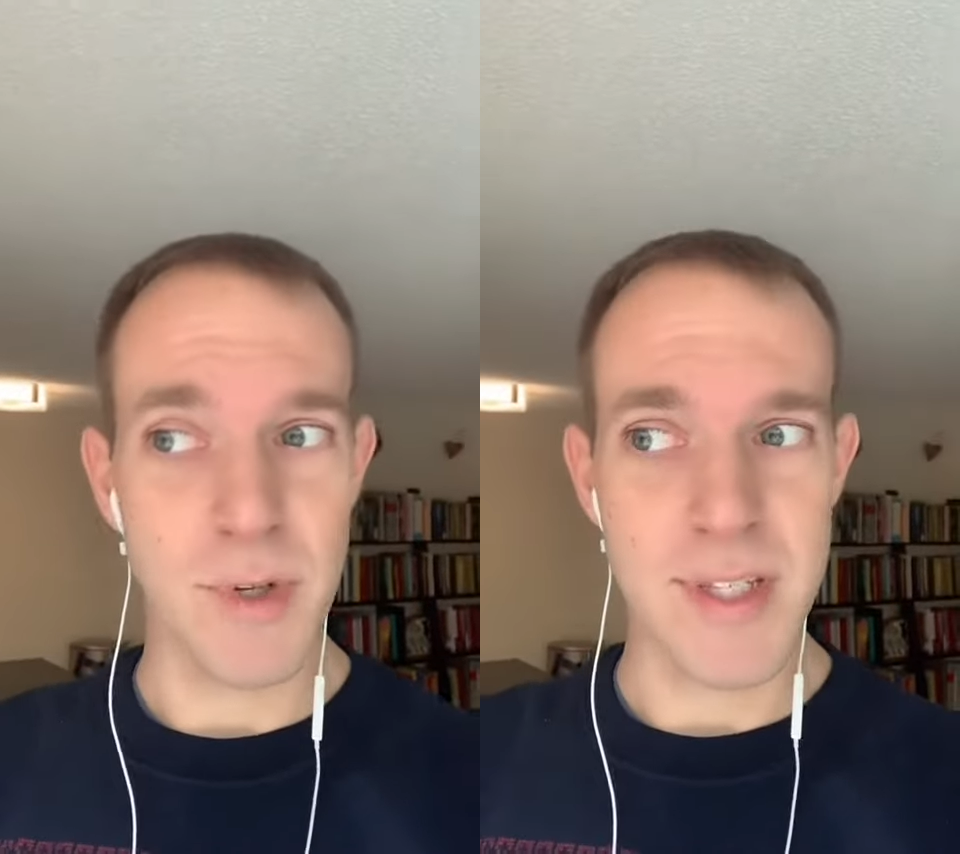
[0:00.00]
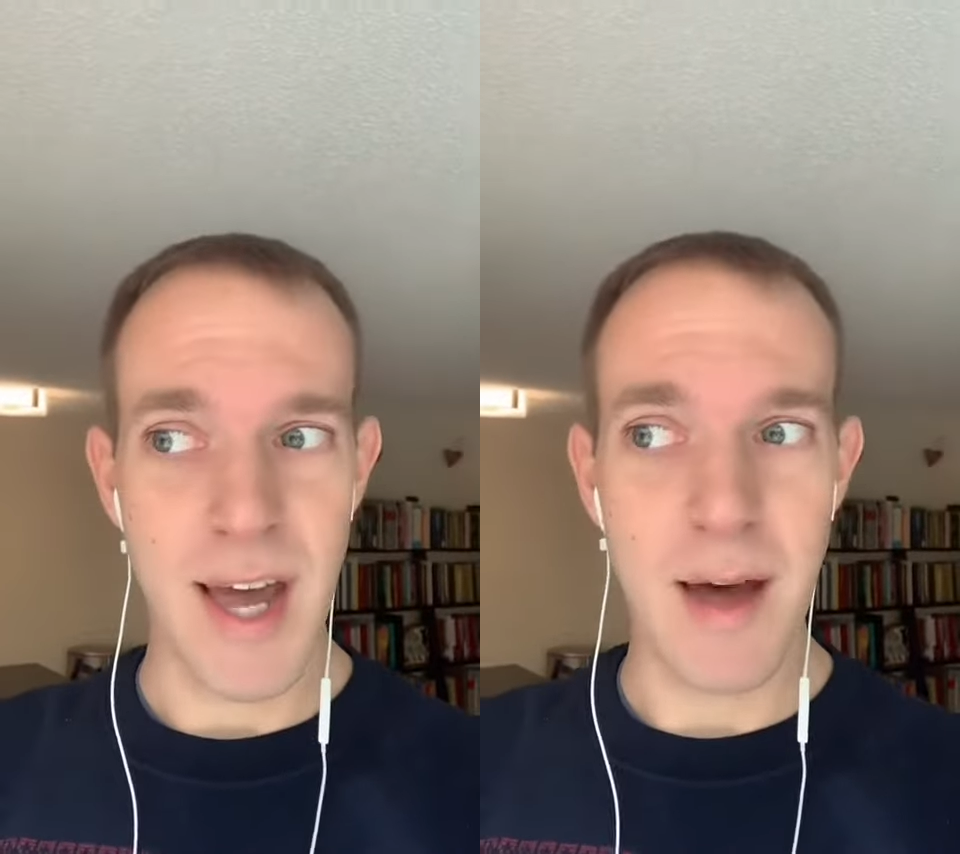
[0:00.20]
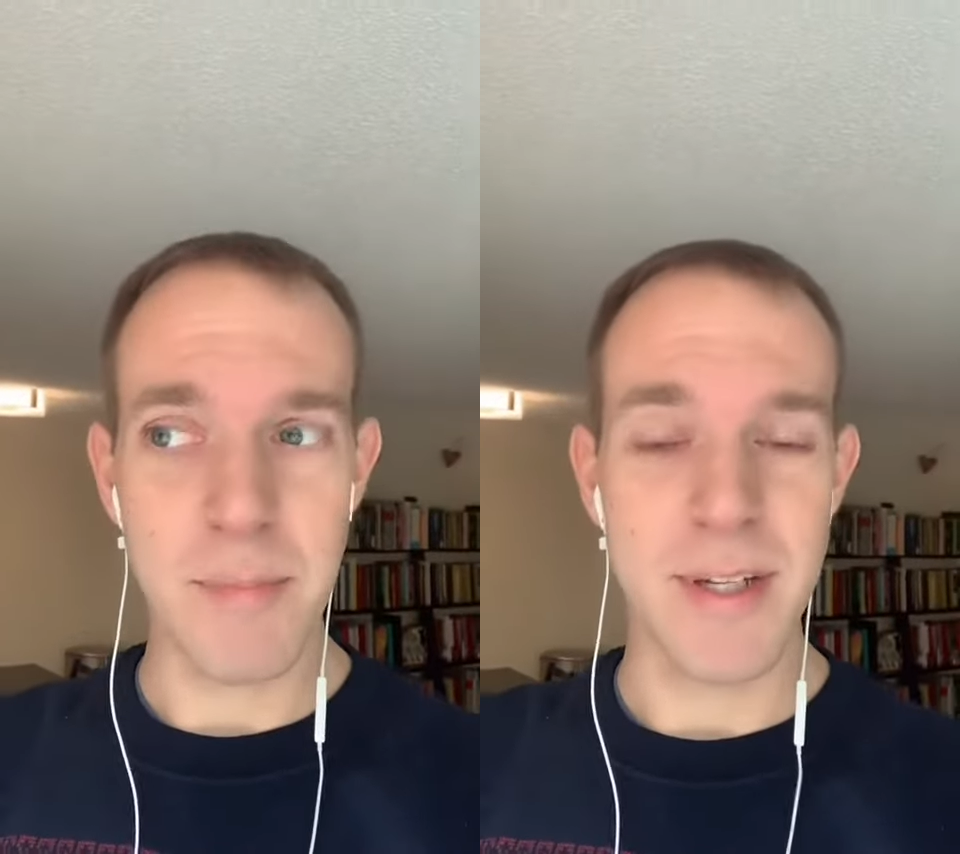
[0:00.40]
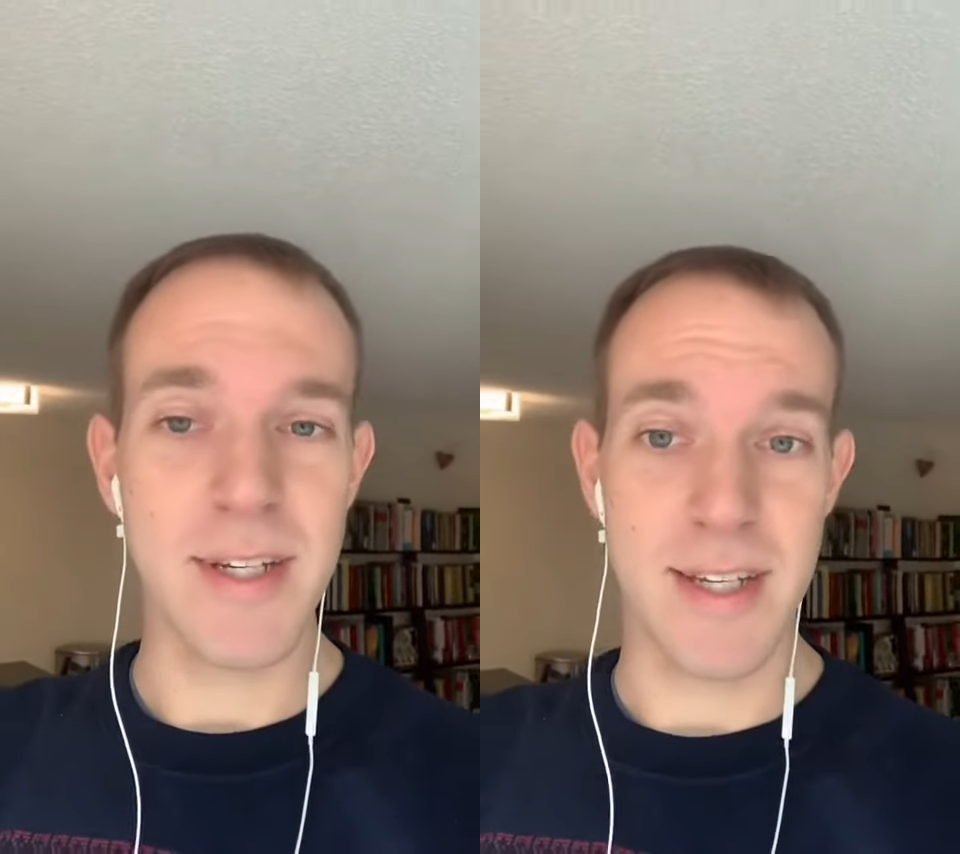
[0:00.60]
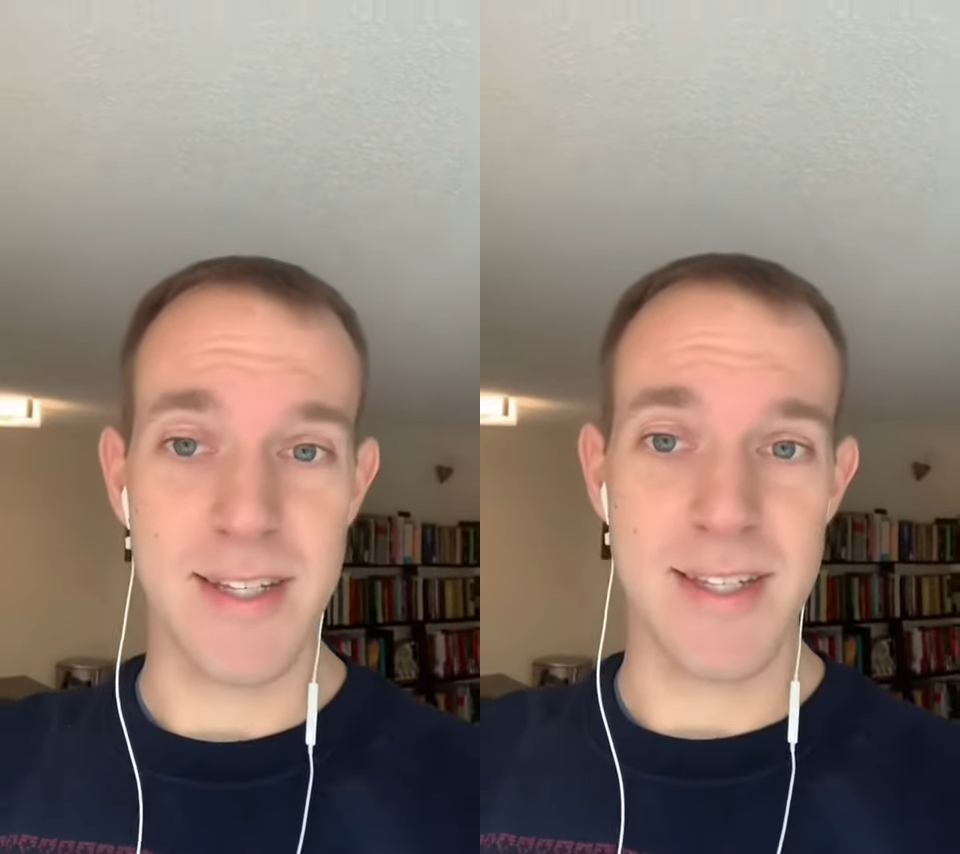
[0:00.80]
what's
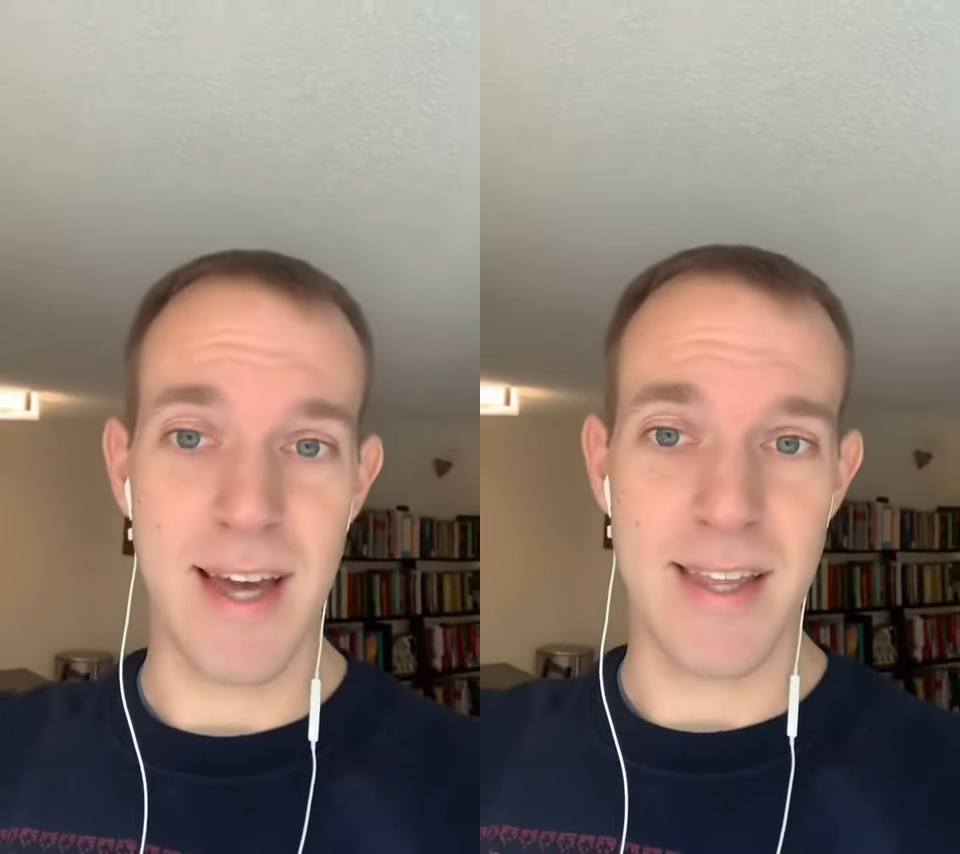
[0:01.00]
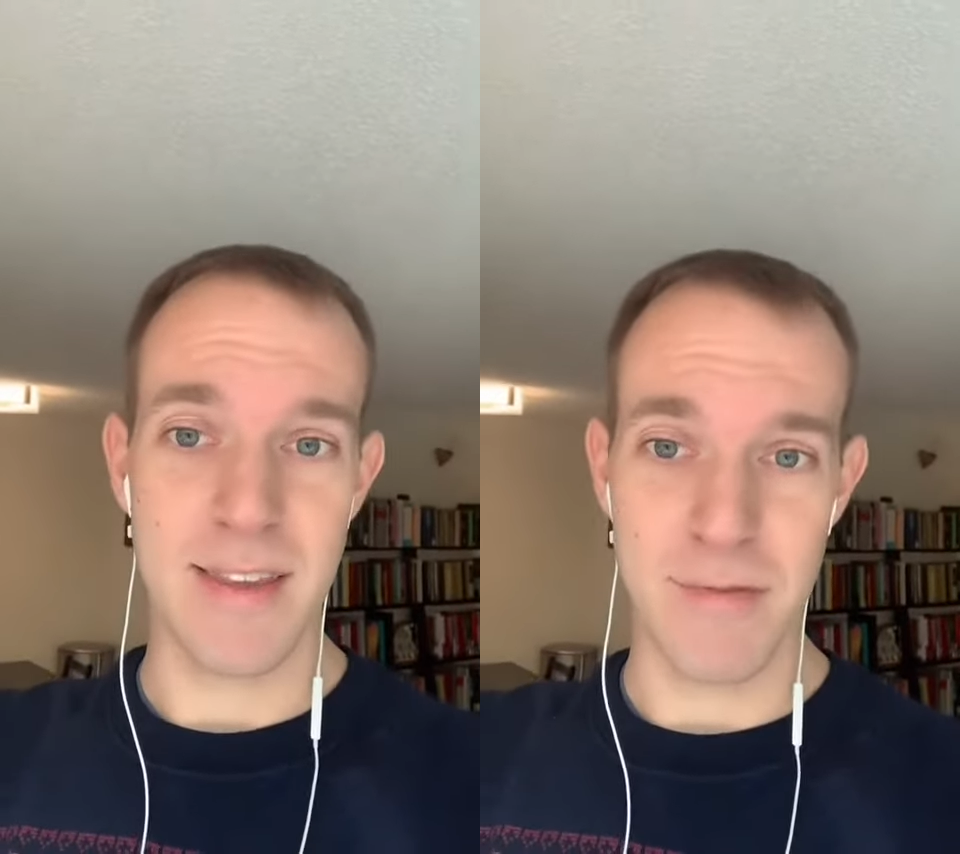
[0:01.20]
happened is that the